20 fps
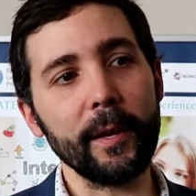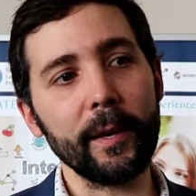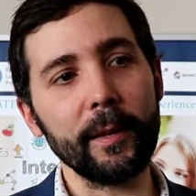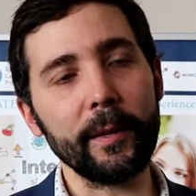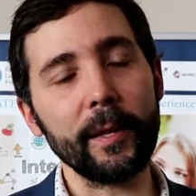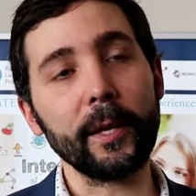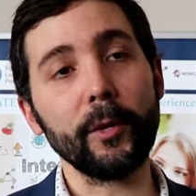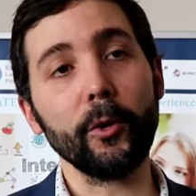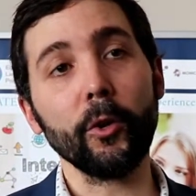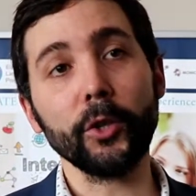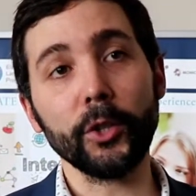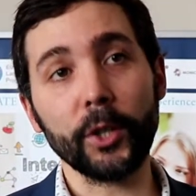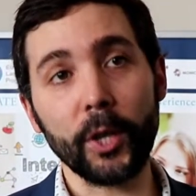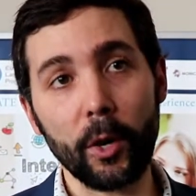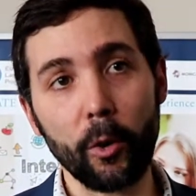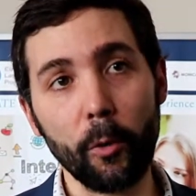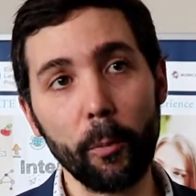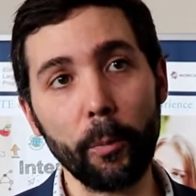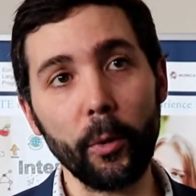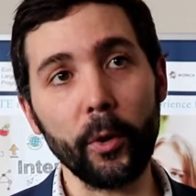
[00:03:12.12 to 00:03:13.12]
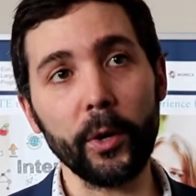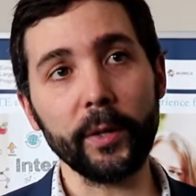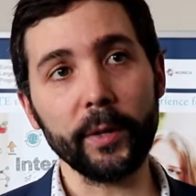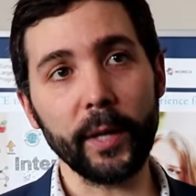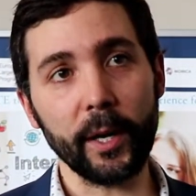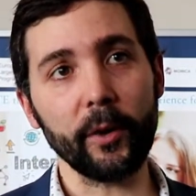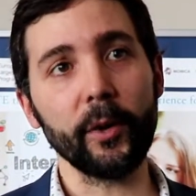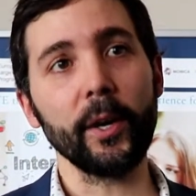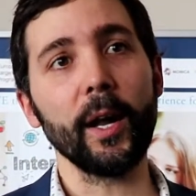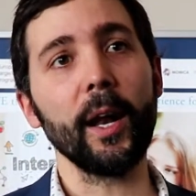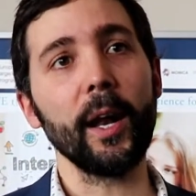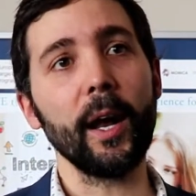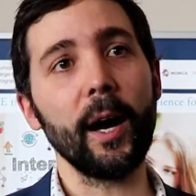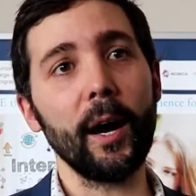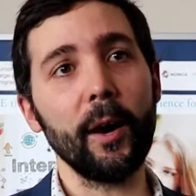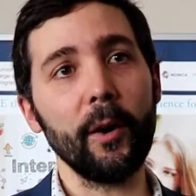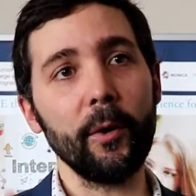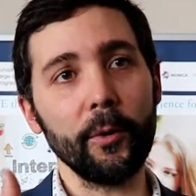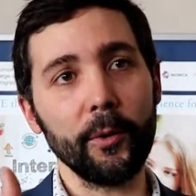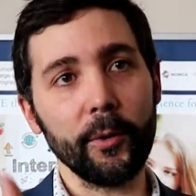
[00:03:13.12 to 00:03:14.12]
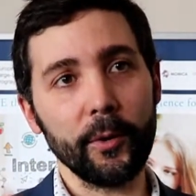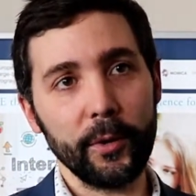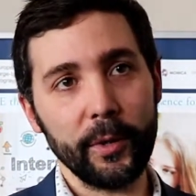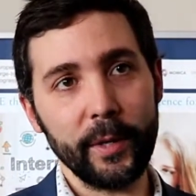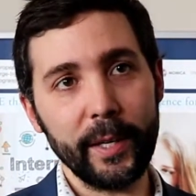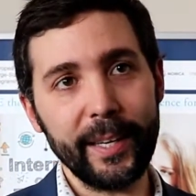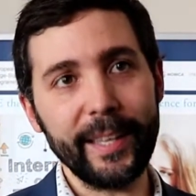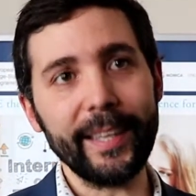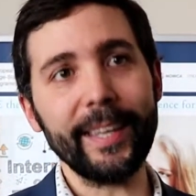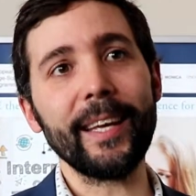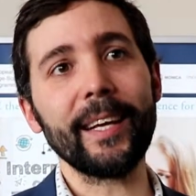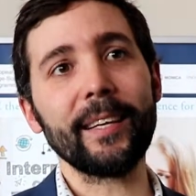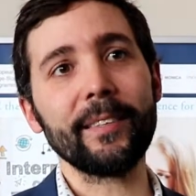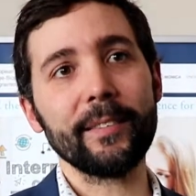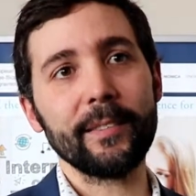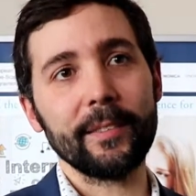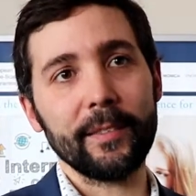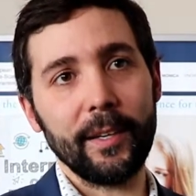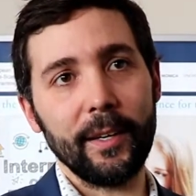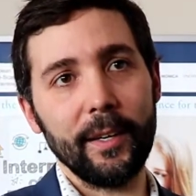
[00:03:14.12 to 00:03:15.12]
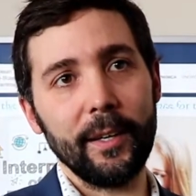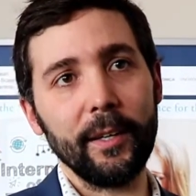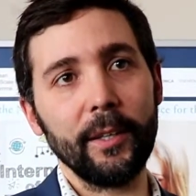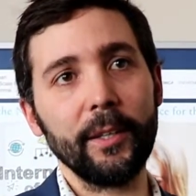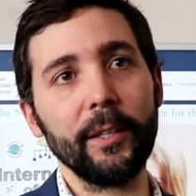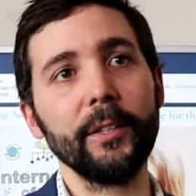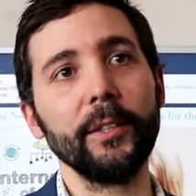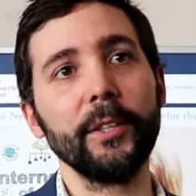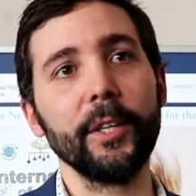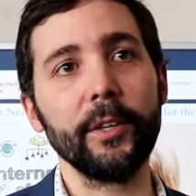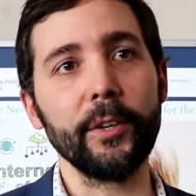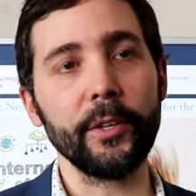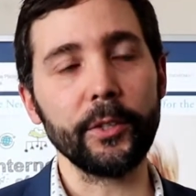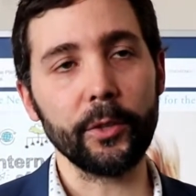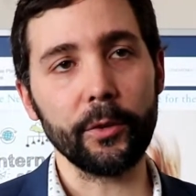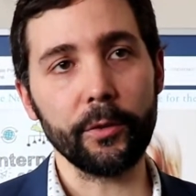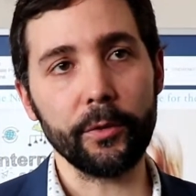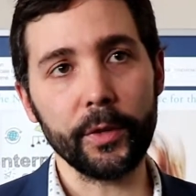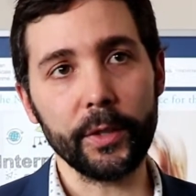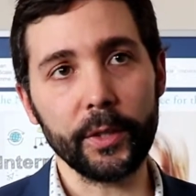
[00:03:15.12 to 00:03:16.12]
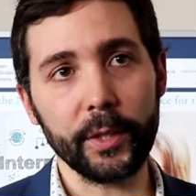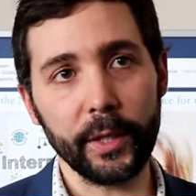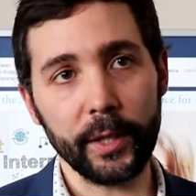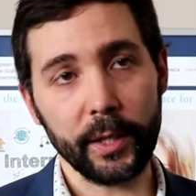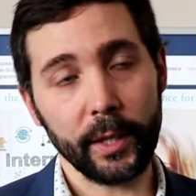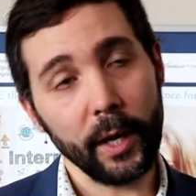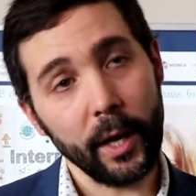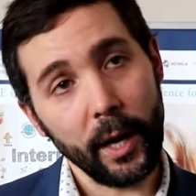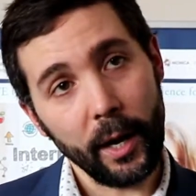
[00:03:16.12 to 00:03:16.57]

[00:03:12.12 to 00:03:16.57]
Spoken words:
technological components that are going to allow the next generation of internet?